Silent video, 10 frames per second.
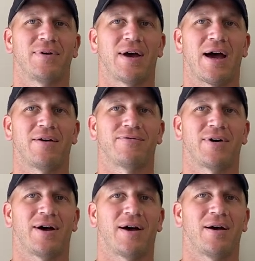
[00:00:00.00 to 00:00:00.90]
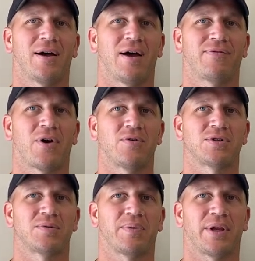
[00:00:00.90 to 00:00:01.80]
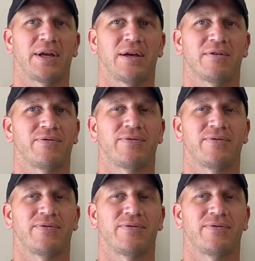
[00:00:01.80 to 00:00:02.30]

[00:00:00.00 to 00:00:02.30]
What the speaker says: I've coached plenty of